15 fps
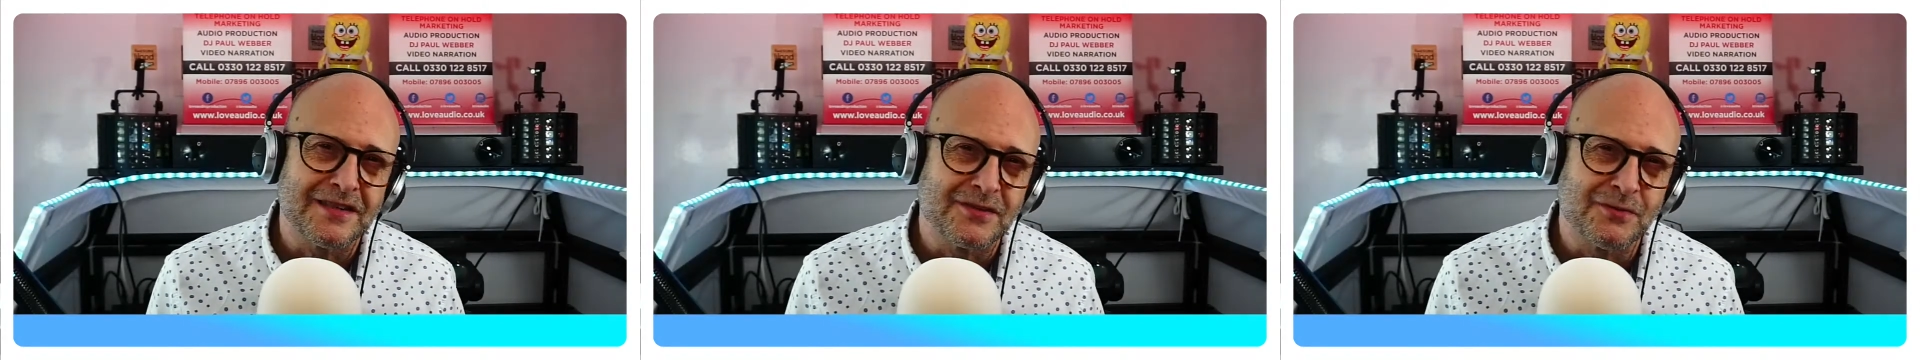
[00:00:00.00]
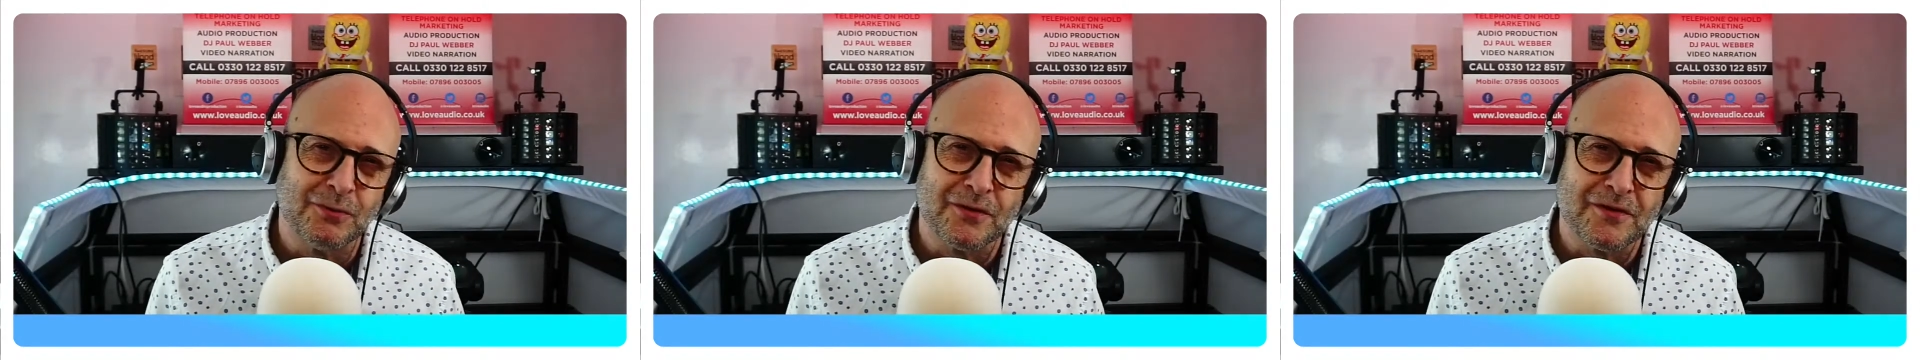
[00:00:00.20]

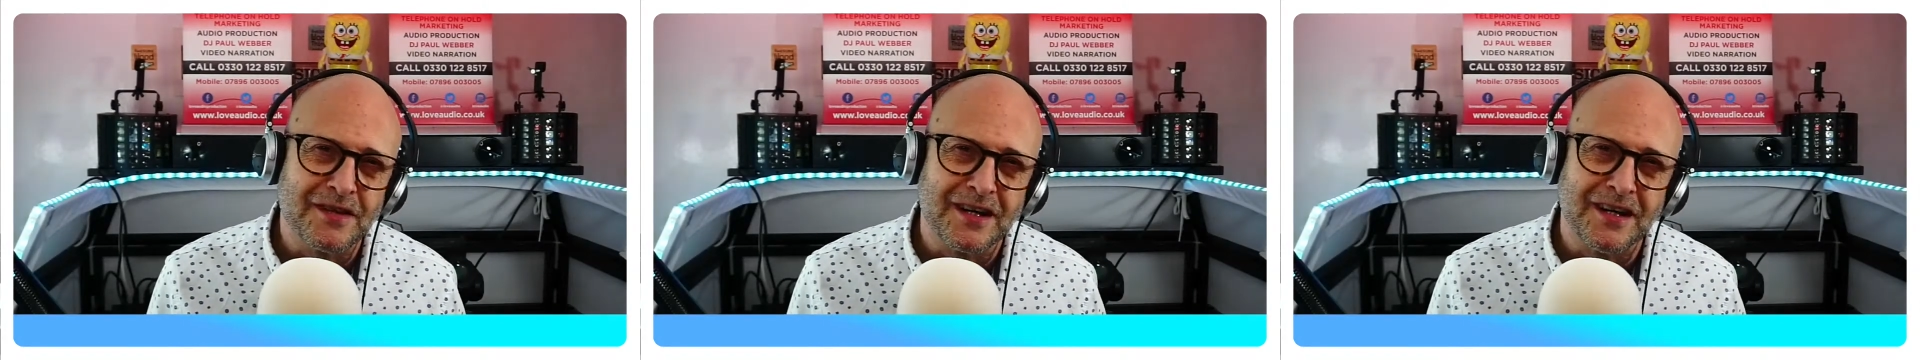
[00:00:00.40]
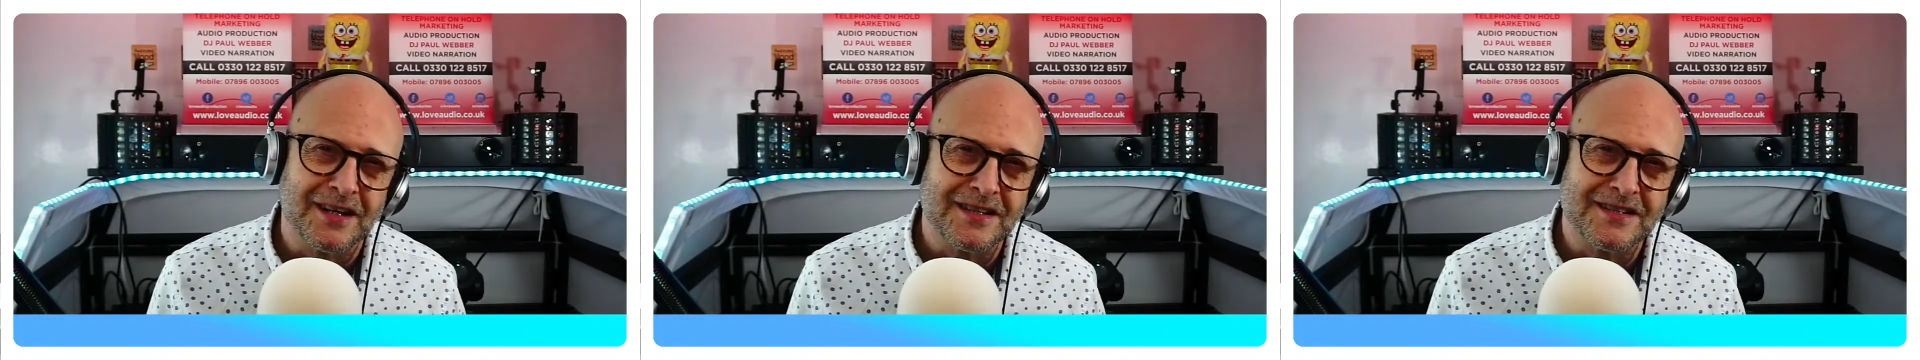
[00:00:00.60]
to all of the
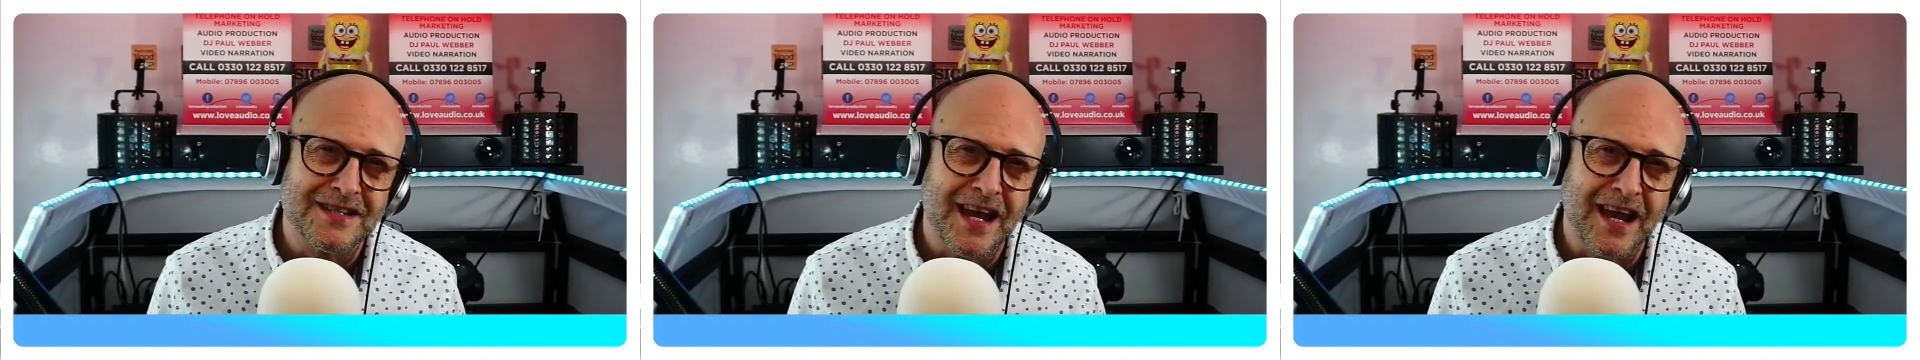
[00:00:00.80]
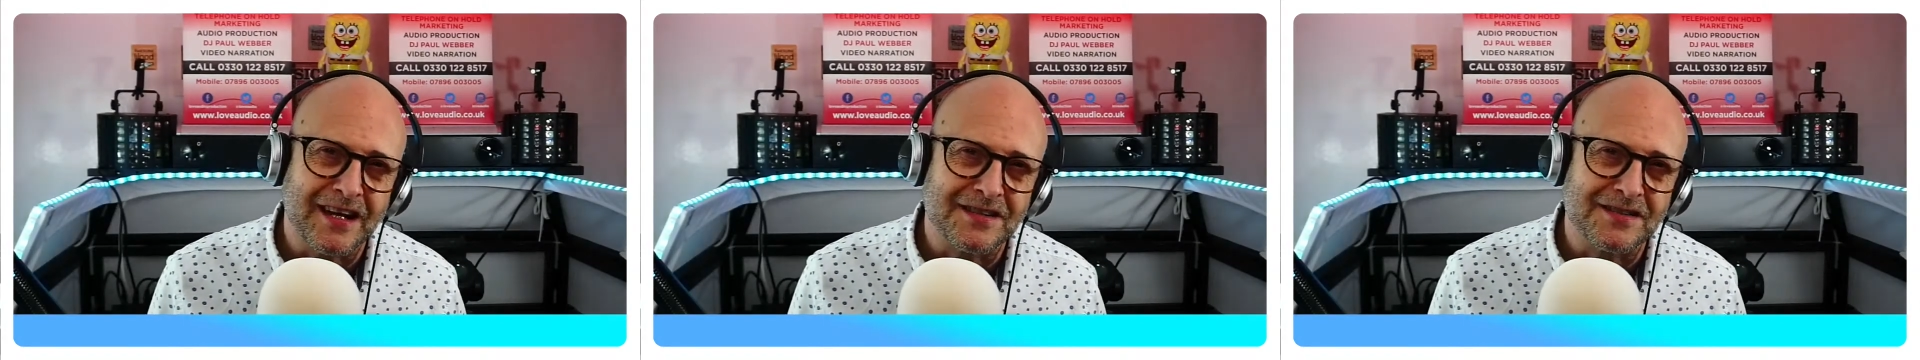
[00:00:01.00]
kind of
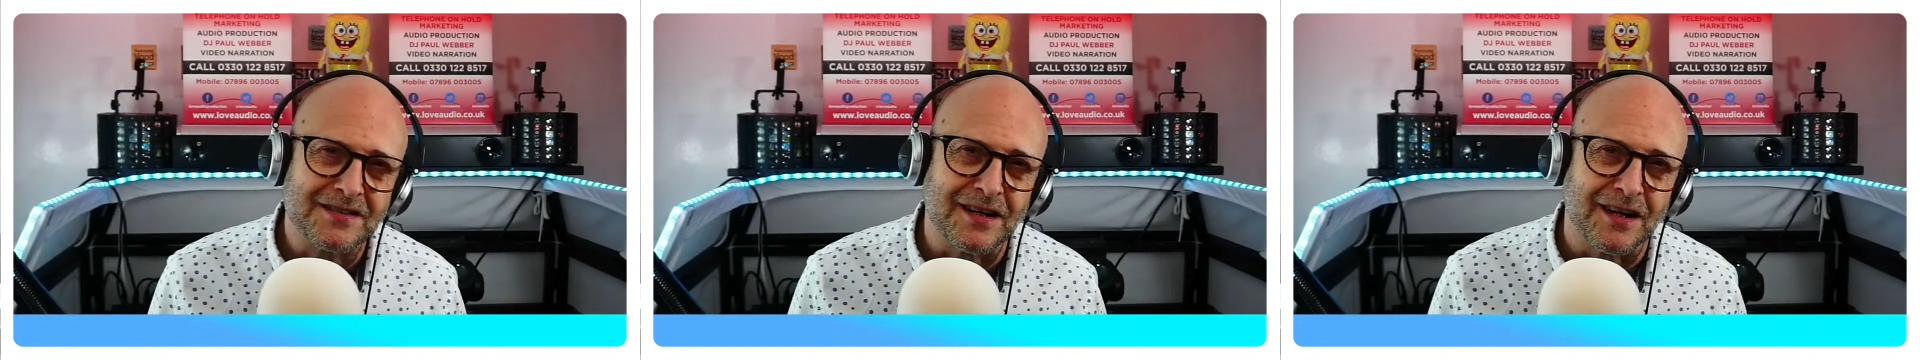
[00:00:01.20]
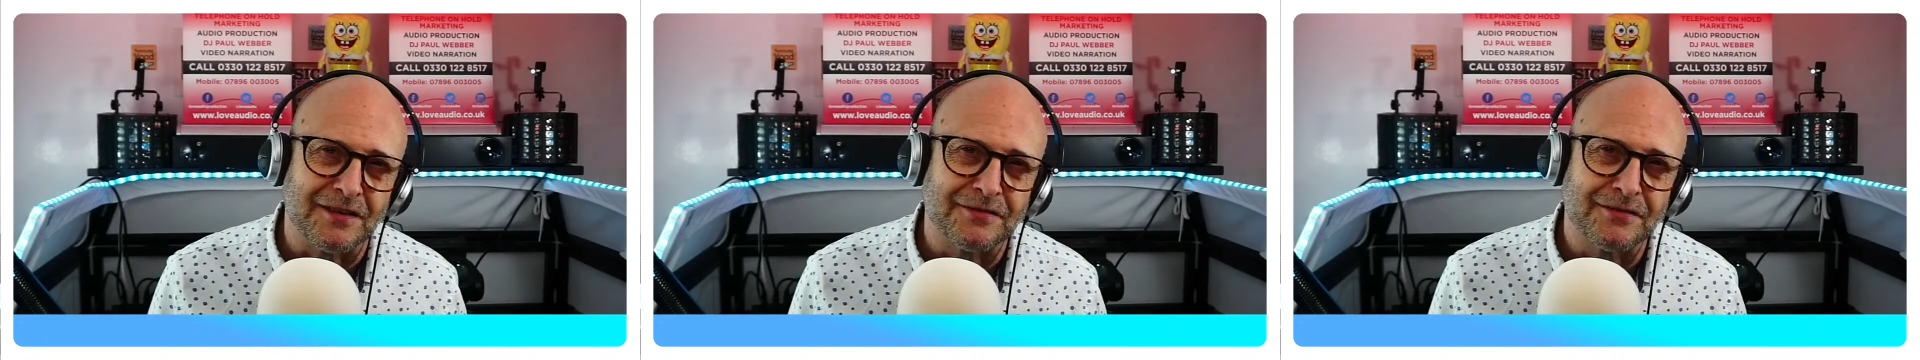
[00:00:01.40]
tech
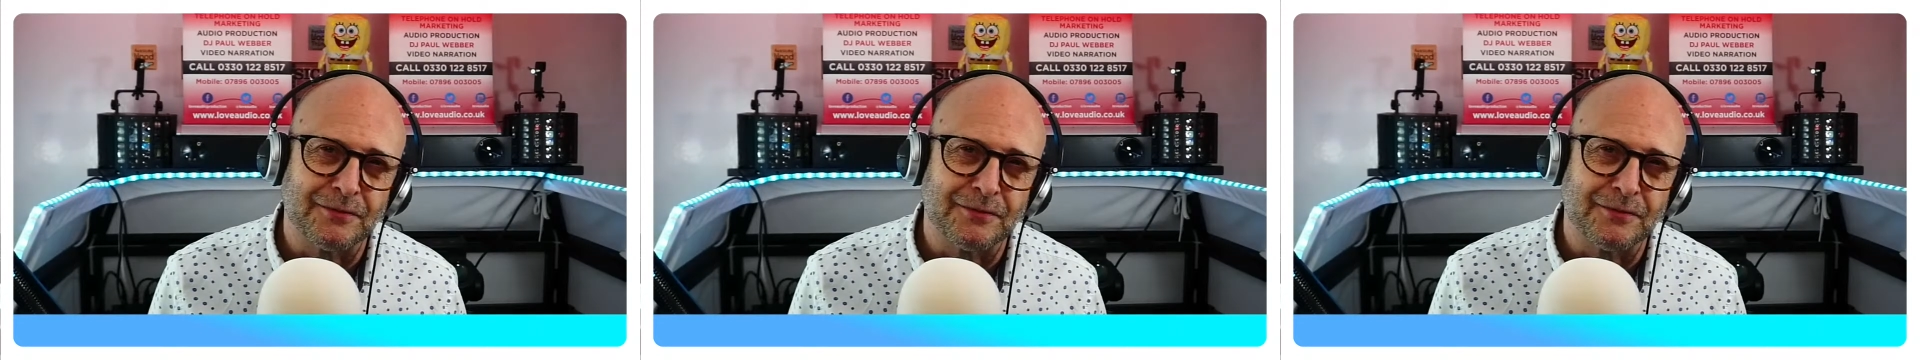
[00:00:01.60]
stuff,